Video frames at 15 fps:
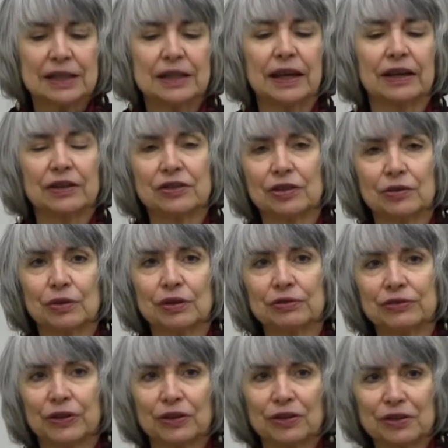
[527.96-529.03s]
that to
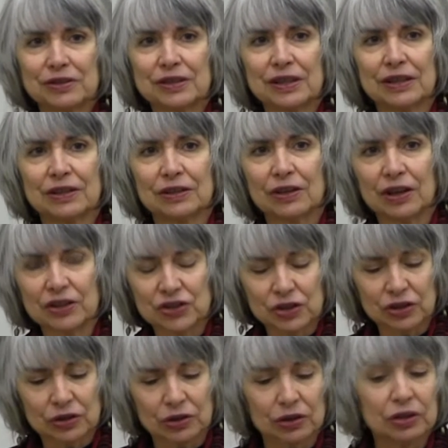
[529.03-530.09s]
avert
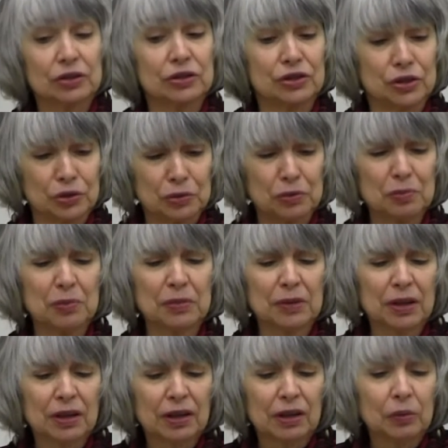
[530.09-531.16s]
ecological doom,
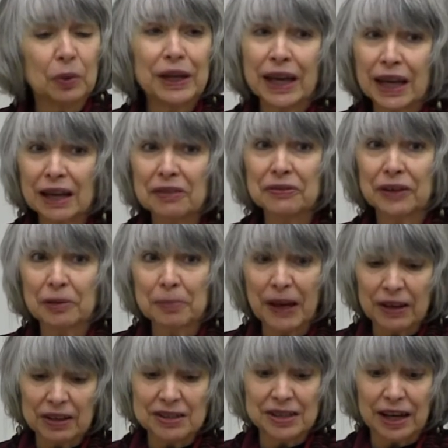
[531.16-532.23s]
we have
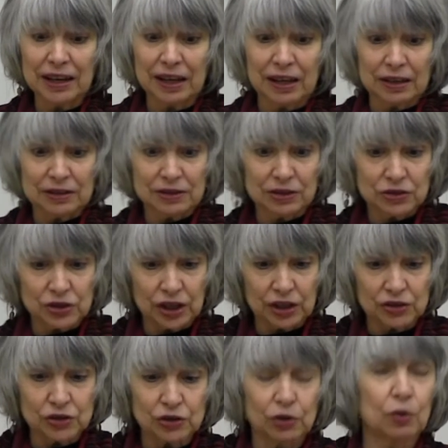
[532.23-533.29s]
about a decade to
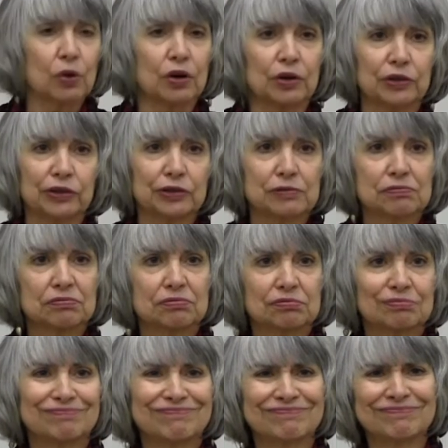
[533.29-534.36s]
change course,
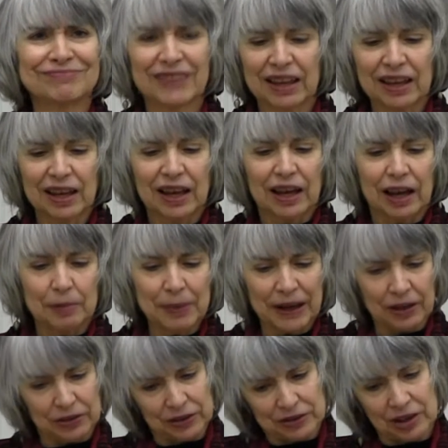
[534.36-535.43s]

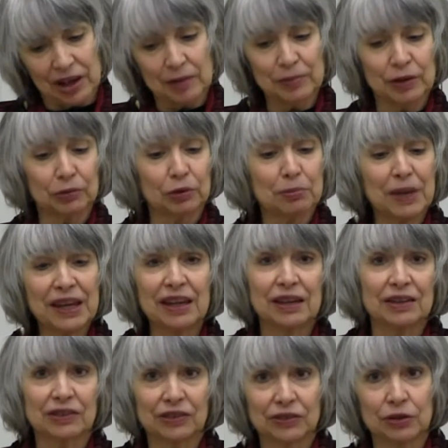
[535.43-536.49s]
about the time that
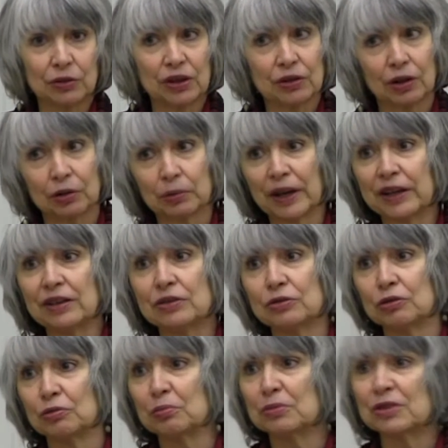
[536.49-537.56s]
remains to the already
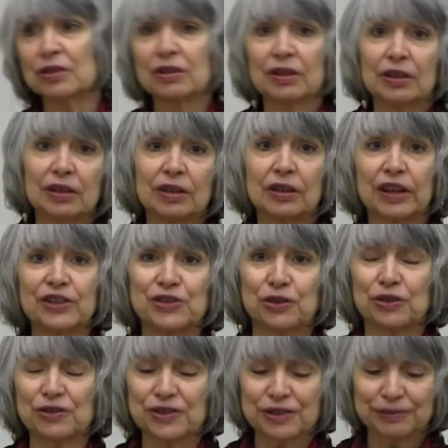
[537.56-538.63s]
doomed
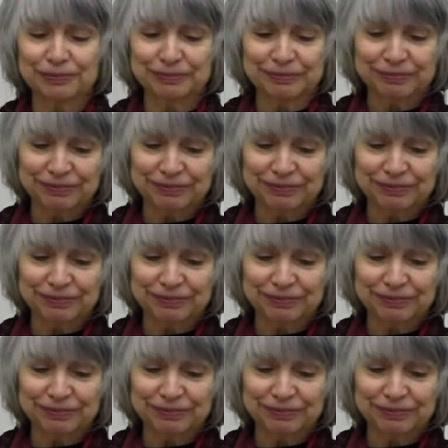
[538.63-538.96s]
glaciers.